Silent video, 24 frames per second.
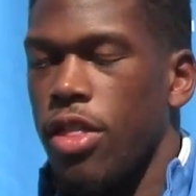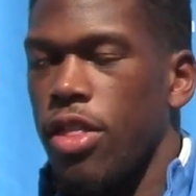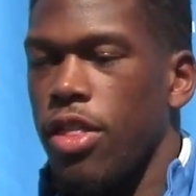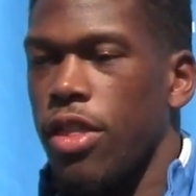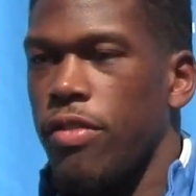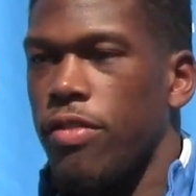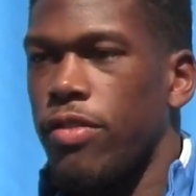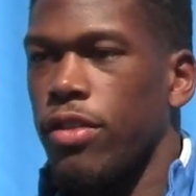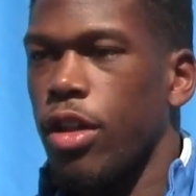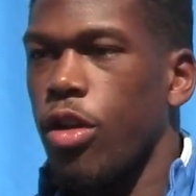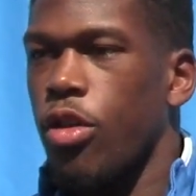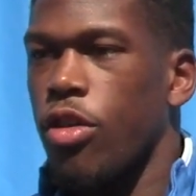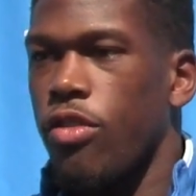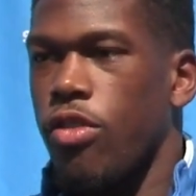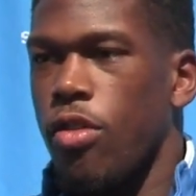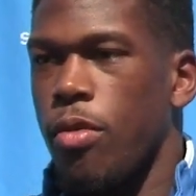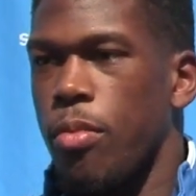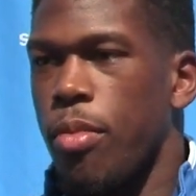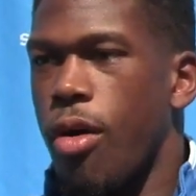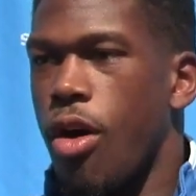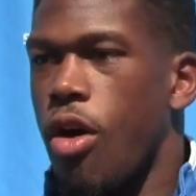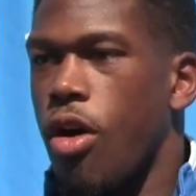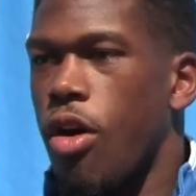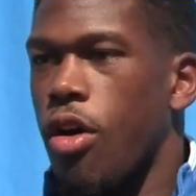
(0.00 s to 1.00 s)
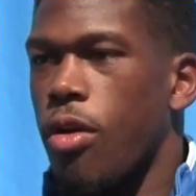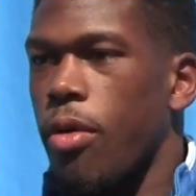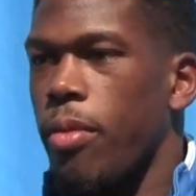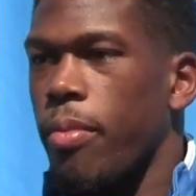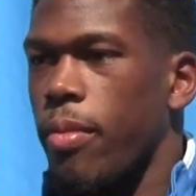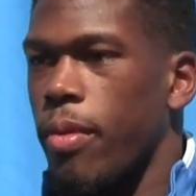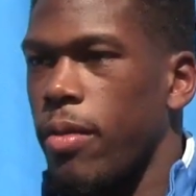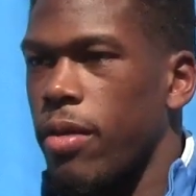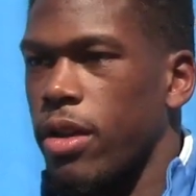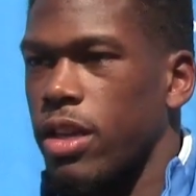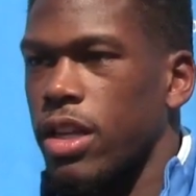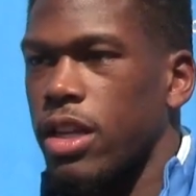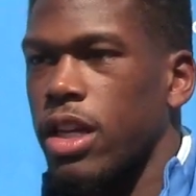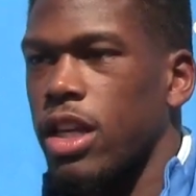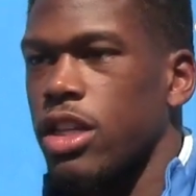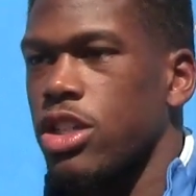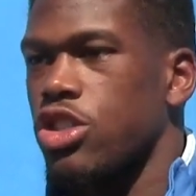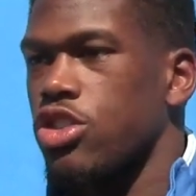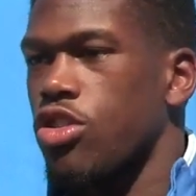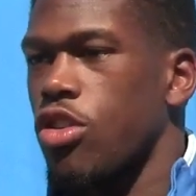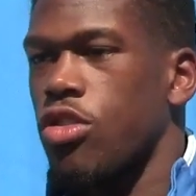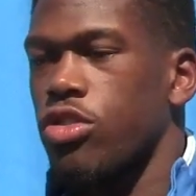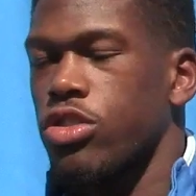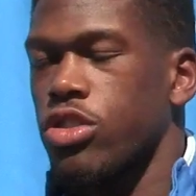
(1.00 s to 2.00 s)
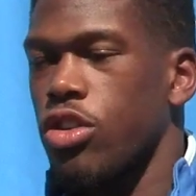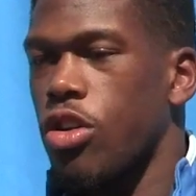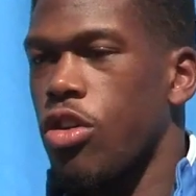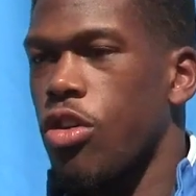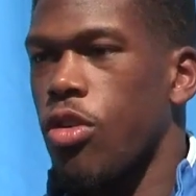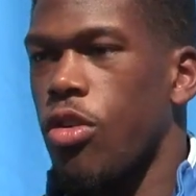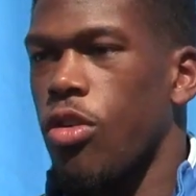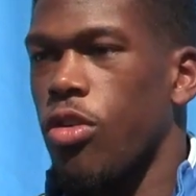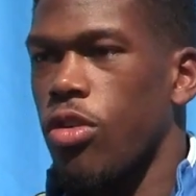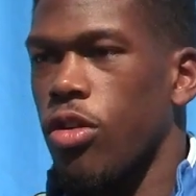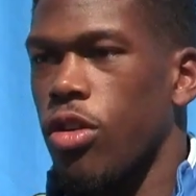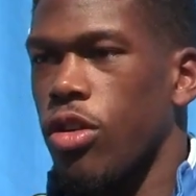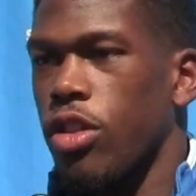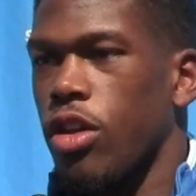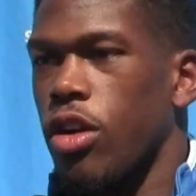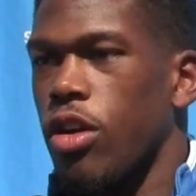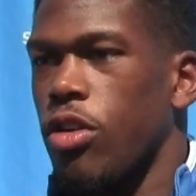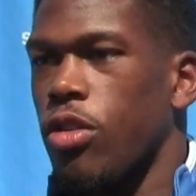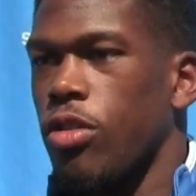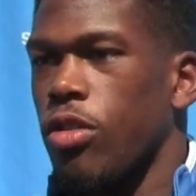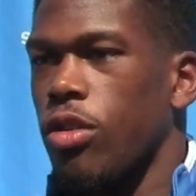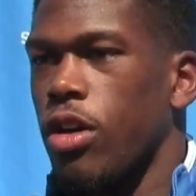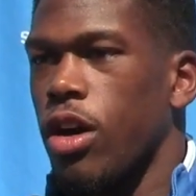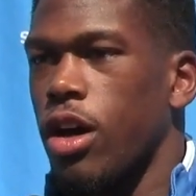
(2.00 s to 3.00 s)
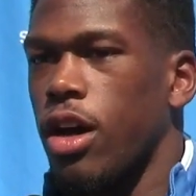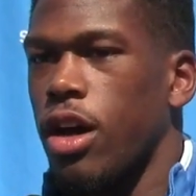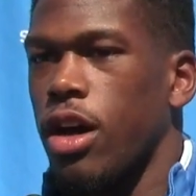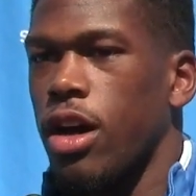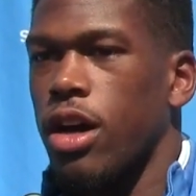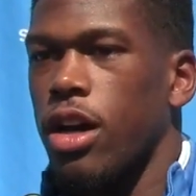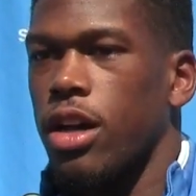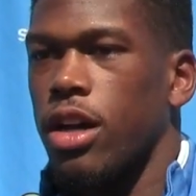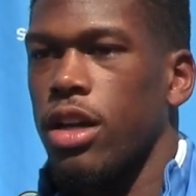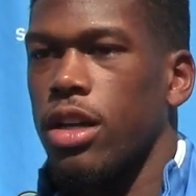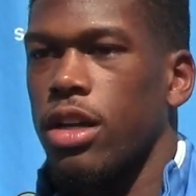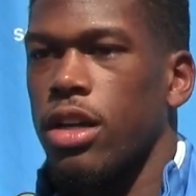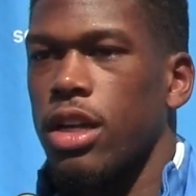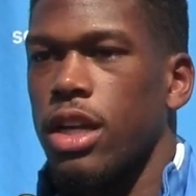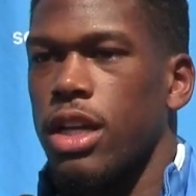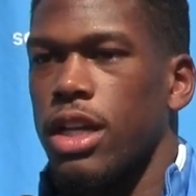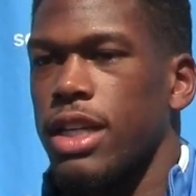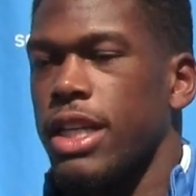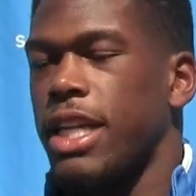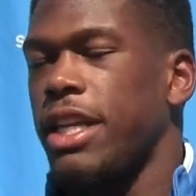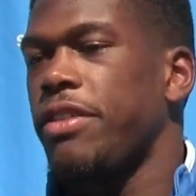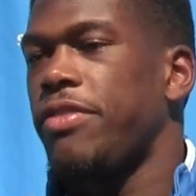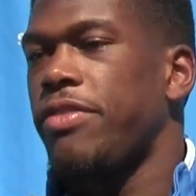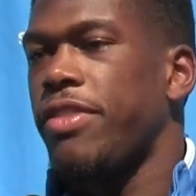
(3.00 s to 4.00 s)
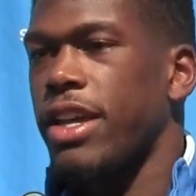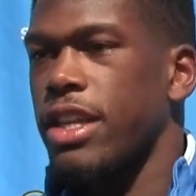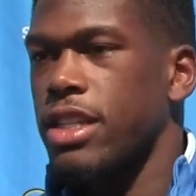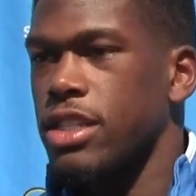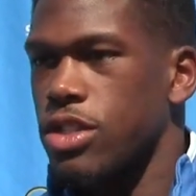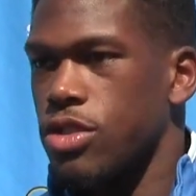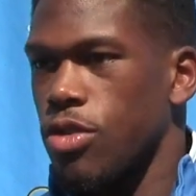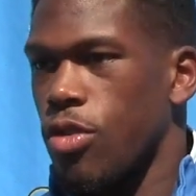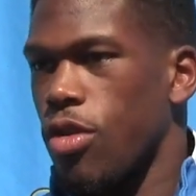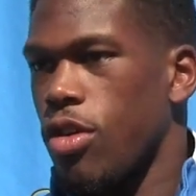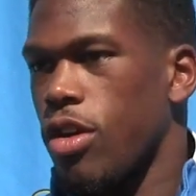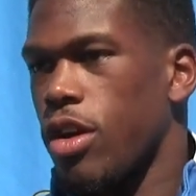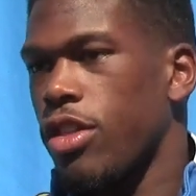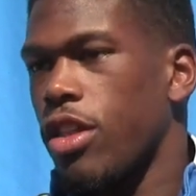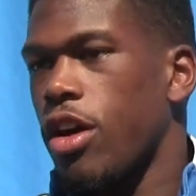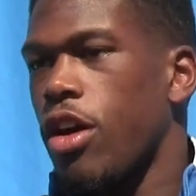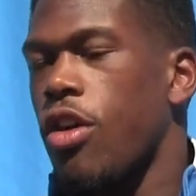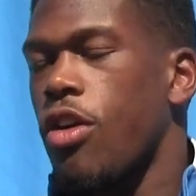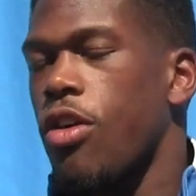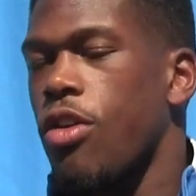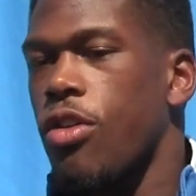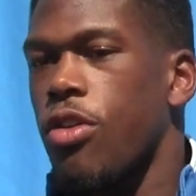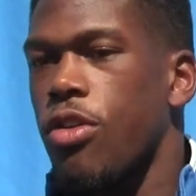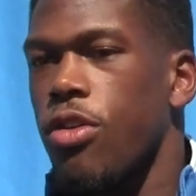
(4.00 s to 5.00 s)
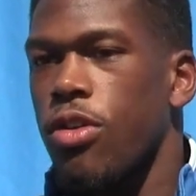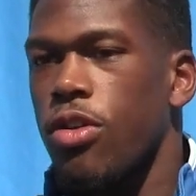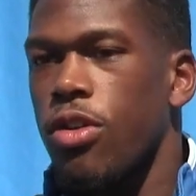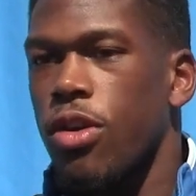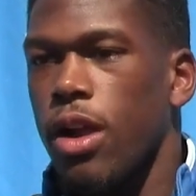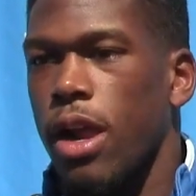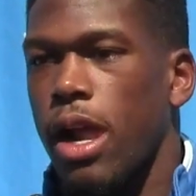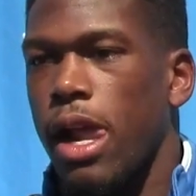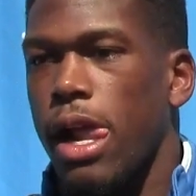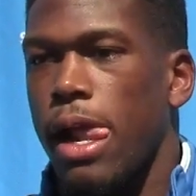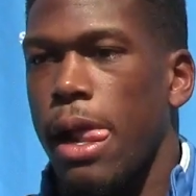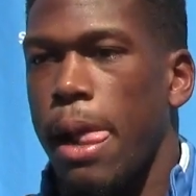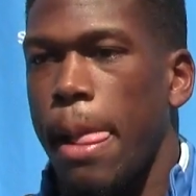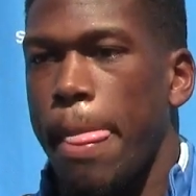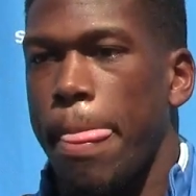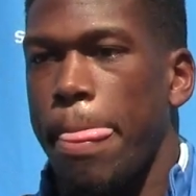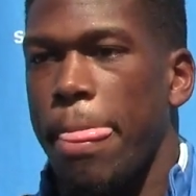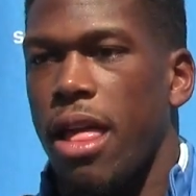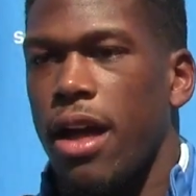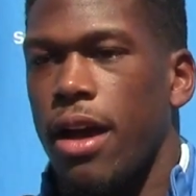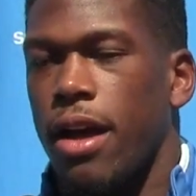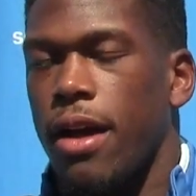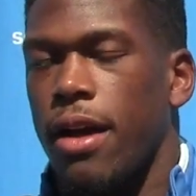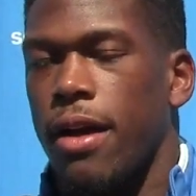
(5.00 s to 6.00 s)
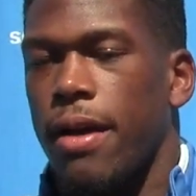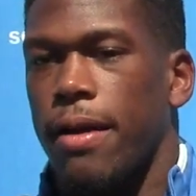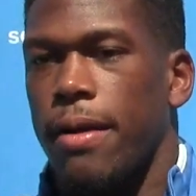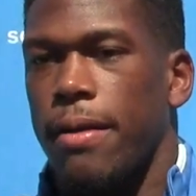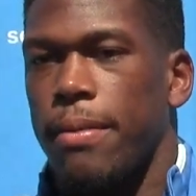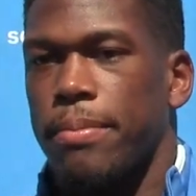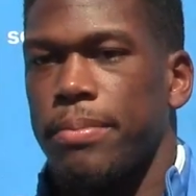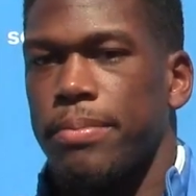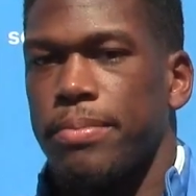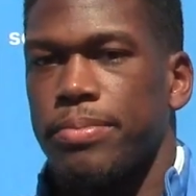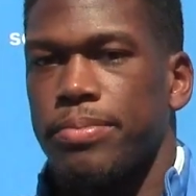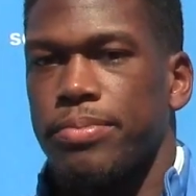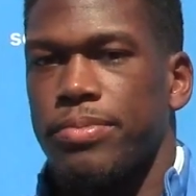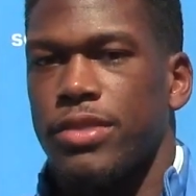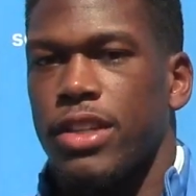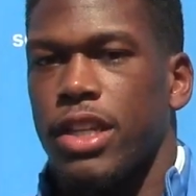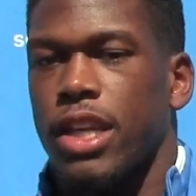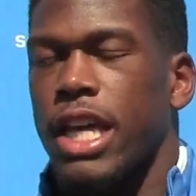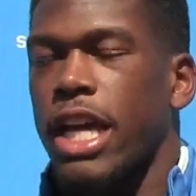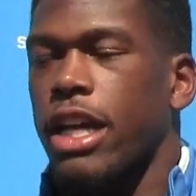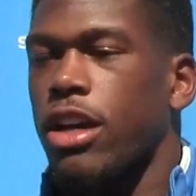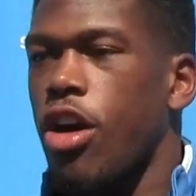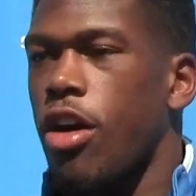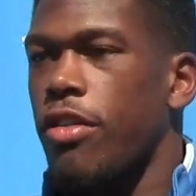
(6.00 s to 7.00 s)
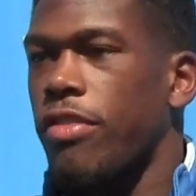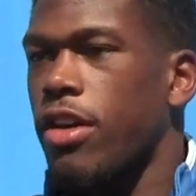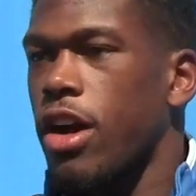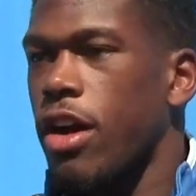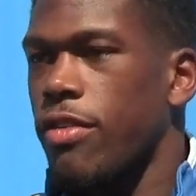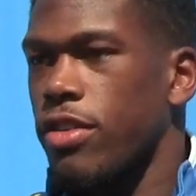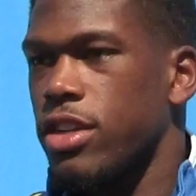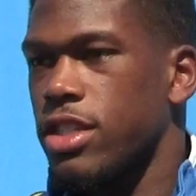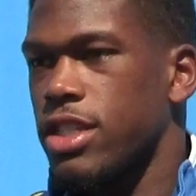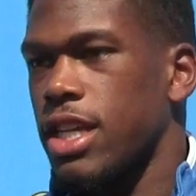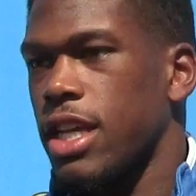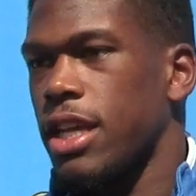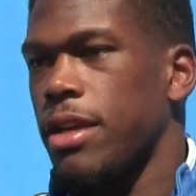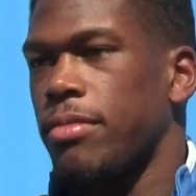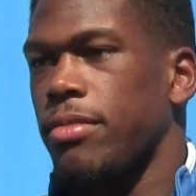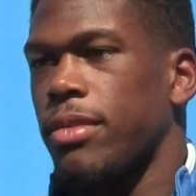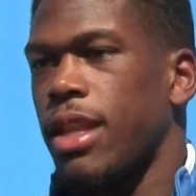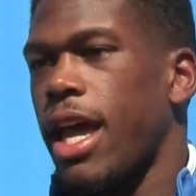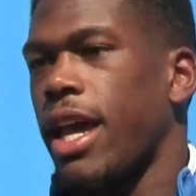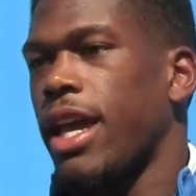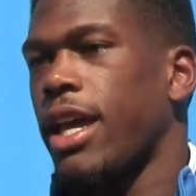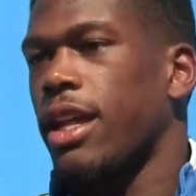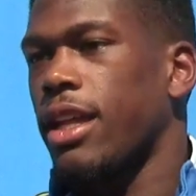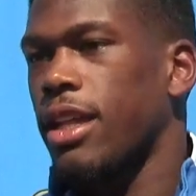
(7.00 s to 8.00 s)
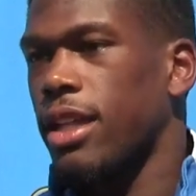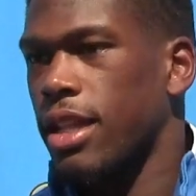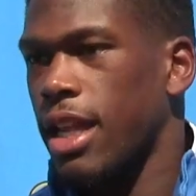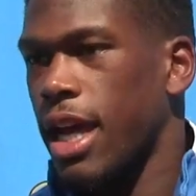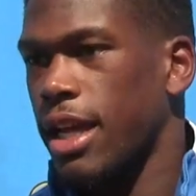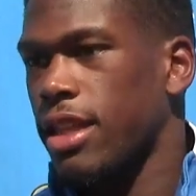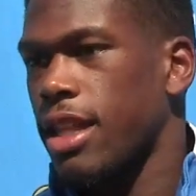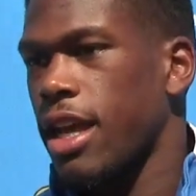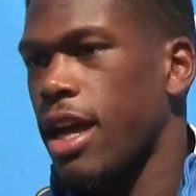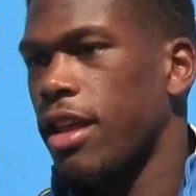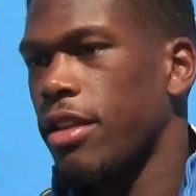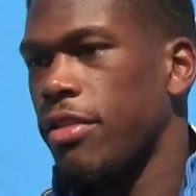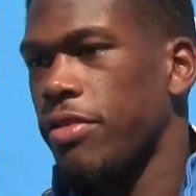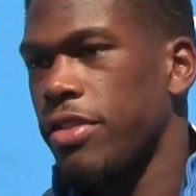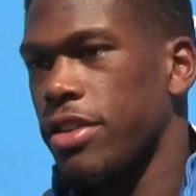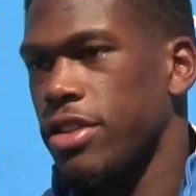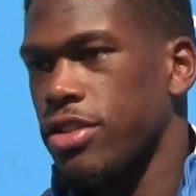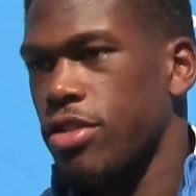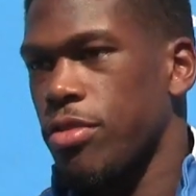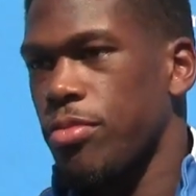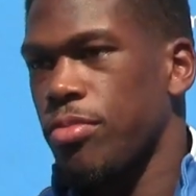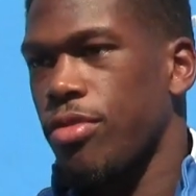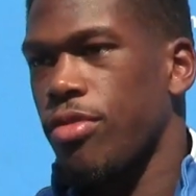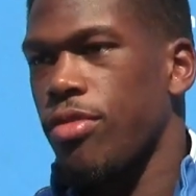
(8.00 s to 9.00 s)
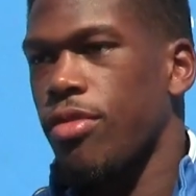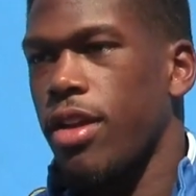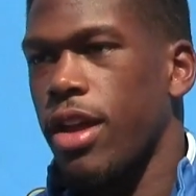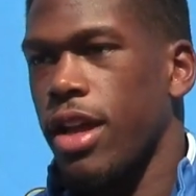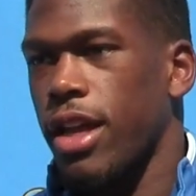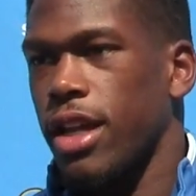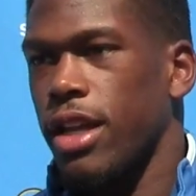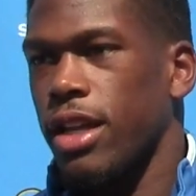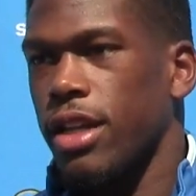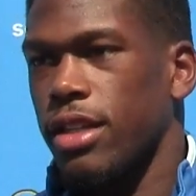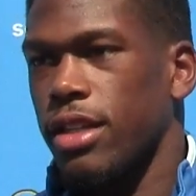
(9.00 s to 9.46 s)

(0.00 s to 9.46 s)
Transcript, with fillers: the flow of the ball controls the whole the whole uh, defense or the whole um, kickoff cover team, like like the elephants on parade.